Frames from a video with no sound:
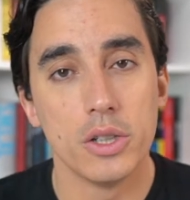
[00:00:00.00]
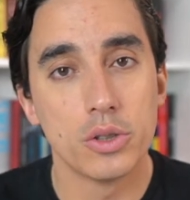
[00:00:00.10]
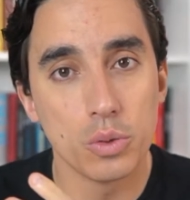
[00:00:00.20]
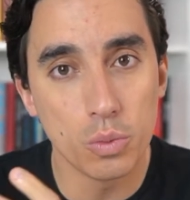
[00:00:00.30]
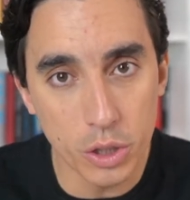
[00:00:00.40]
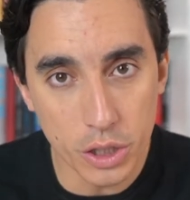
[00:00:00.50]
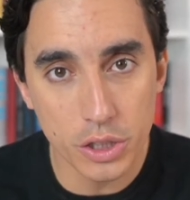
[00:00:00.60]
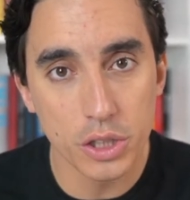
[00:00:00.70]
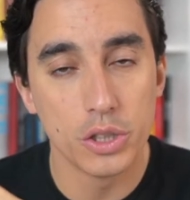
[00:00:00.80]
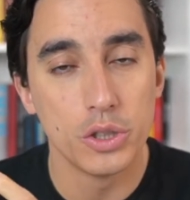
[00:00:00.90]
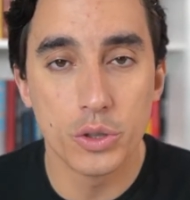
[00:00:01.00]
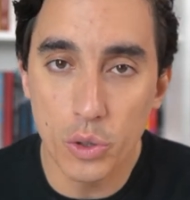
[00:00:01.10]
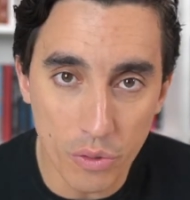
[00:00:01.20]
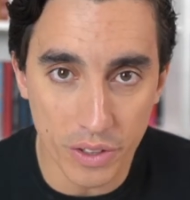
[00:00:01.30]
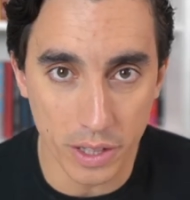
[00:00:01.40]
towards
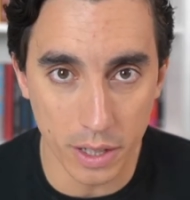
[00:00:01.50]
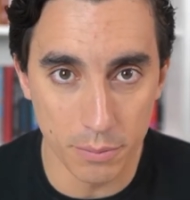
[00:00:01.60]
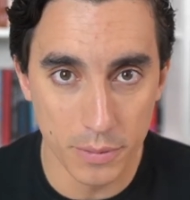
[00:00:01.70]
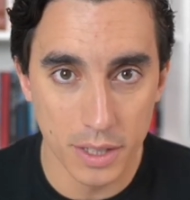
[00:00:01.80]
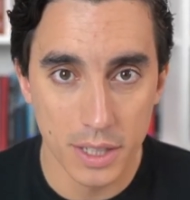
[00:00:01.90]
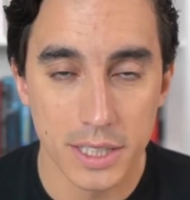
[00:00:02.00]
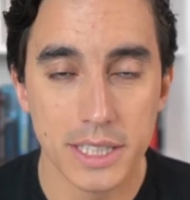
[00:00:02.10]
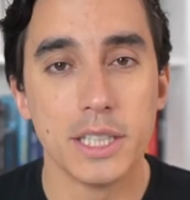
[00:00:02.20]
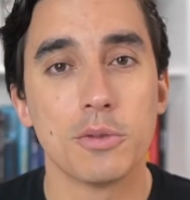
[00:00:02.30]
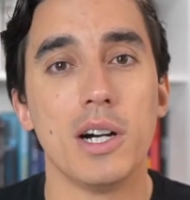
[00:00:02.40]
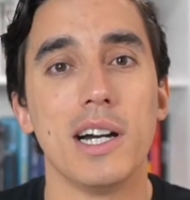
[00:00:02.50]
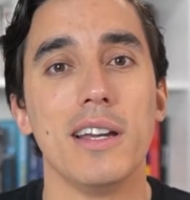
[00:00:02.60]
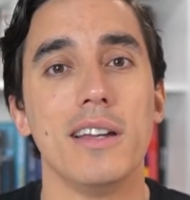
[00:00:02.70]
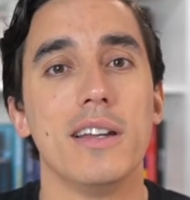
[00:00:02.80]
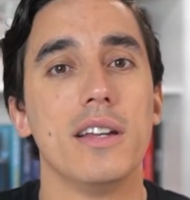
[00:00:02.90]
solving them. This is
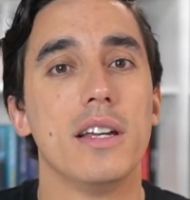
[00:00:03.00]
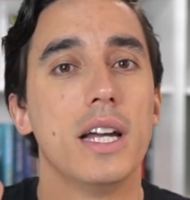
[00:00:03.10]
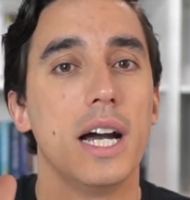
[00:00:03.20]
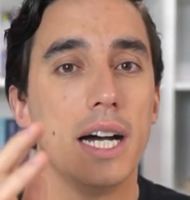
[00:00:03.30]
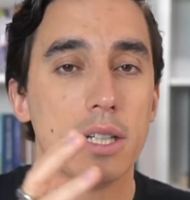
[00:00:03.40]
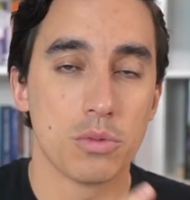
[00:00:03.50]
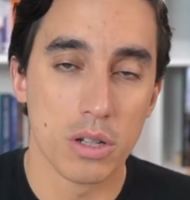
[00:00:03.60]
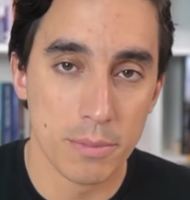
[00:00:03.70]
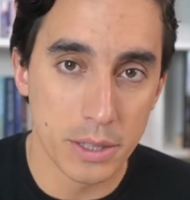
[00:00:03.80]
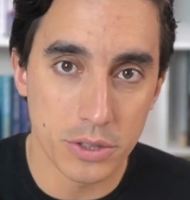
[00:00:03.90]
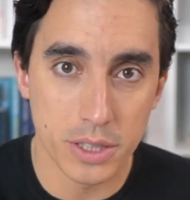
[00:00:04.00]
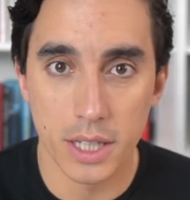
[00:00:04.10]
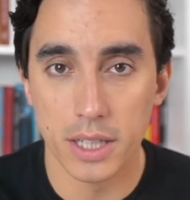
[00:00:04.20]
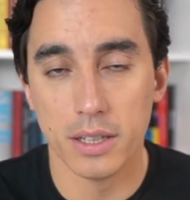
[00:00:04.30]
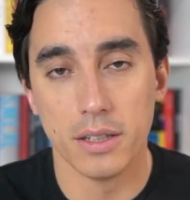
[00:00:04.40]
why, as one of our mentors
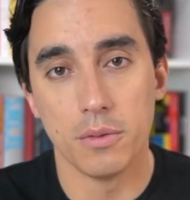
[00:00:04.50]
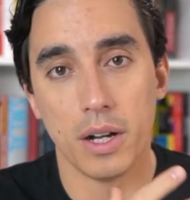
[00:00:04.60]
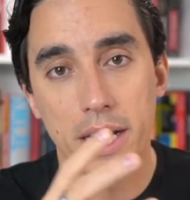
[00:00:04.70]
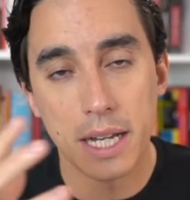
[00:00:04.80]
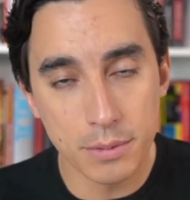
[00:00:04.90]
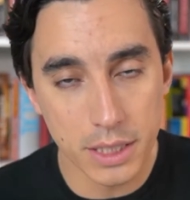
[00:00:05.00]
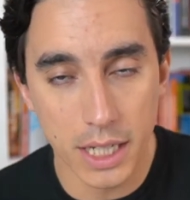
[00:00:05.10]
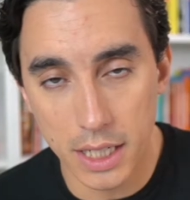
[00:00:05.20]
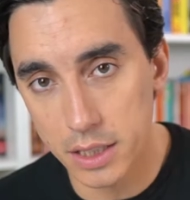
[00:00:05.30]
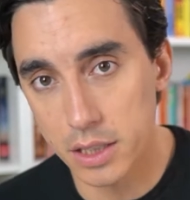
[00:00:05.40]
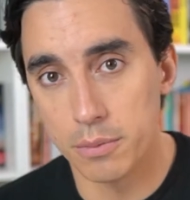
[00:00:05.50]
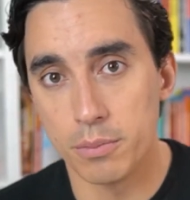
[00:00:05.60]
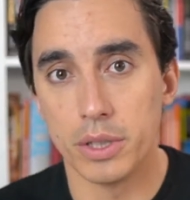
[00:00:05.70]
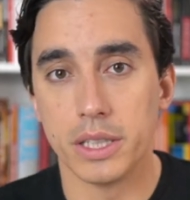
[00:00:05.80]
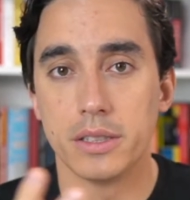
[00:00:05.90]
said, an empty calendar
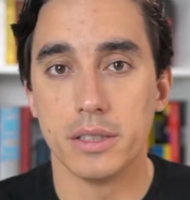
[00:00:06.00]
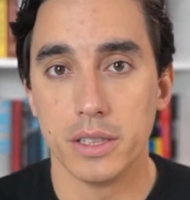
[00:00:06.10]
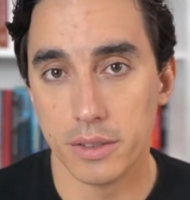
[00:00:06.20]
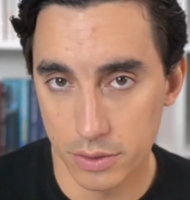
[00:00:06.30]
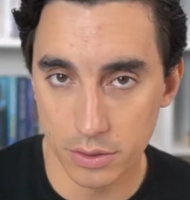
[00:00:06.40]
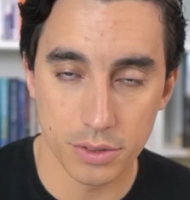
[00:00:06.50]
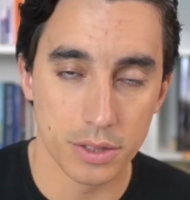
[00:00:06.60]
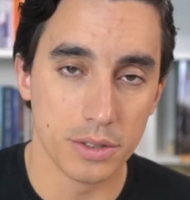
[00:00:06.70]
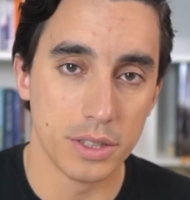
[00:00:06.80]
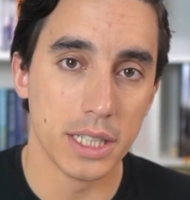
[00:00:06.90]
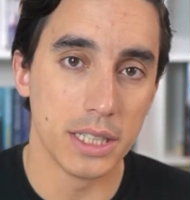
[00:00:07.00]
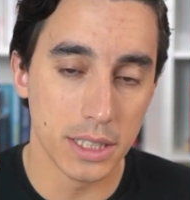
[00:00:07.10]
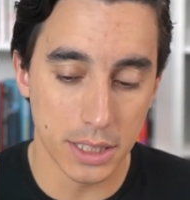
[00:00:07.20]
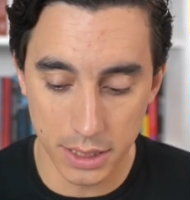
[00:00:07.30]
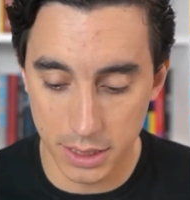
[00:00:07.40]
breeds the devil. So the
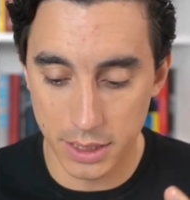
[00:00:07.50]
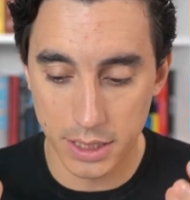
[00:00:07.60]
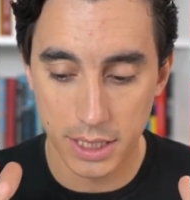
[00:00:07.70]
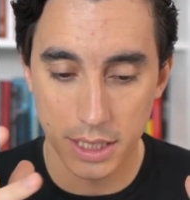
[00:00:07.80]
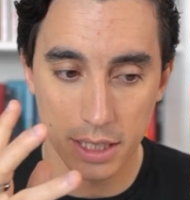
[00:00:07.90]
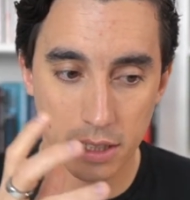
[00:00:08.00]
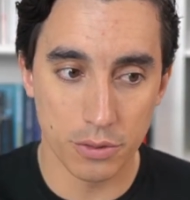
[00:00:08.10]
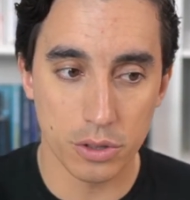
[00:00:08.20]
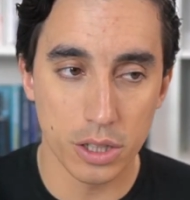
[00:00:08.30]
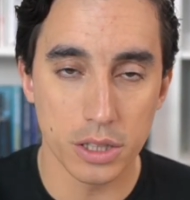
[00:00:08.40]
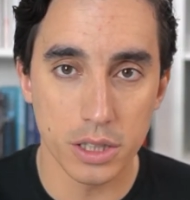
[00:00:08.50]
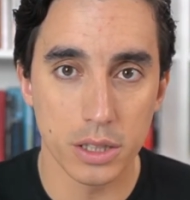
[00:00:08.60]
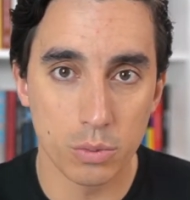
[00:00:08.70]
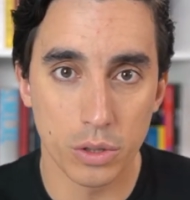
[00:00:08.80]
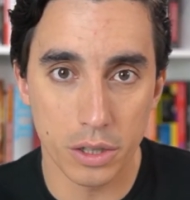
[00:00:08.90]
idea is that if you're
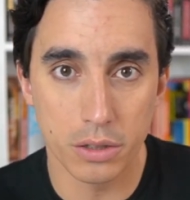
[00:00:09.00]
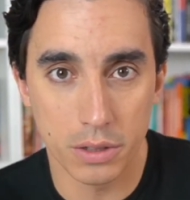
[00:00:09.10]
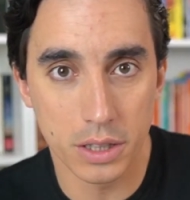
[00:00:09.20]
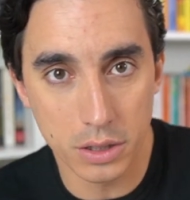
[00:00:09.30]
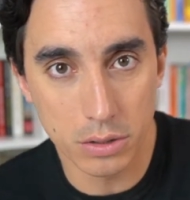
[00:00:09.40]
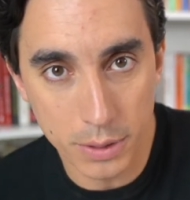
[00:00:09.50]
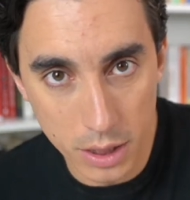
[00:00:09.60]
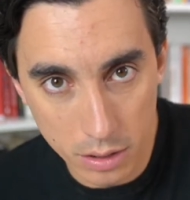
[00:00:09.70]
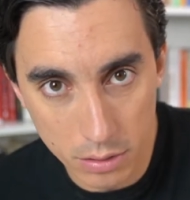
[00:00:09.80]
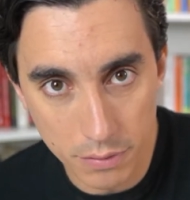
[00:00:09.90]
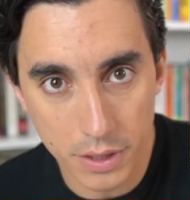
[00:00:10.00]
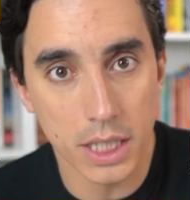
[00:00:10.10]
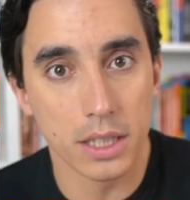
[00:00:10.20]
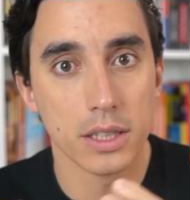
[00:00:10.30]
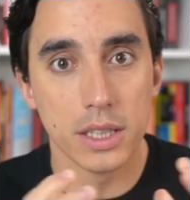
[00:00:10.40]
constantly working on what needs to be done,
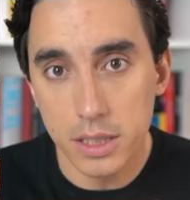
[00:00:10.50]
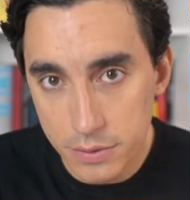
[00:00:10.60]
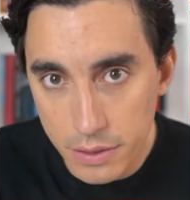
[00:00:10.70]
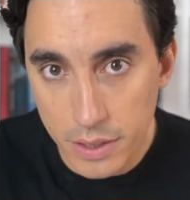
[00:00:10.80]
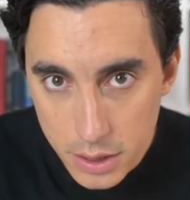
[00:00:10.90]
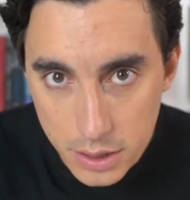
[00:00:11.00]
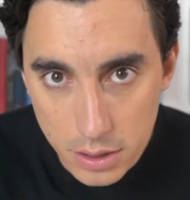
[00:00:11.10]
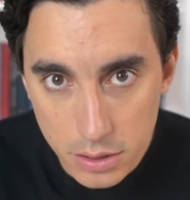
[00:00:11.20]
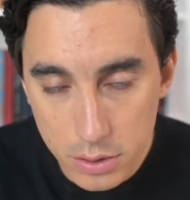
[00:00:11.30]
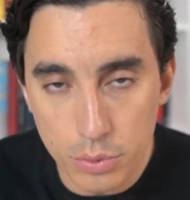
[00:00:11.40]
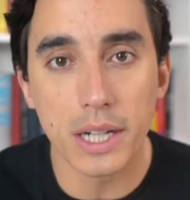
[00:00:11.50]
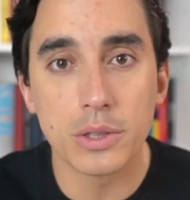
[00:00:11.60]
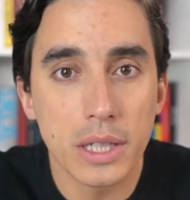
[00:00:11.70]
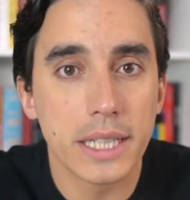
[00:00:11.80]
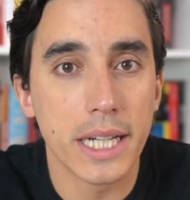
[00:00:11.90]
then it is very easy to
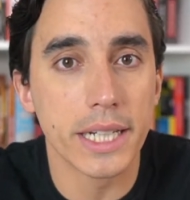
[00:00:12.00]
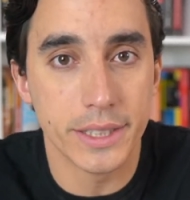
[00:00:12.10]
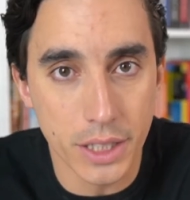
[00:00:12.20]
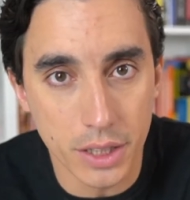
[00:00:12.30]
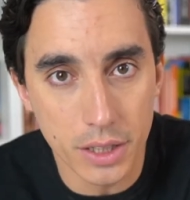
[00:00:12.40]
actually get it done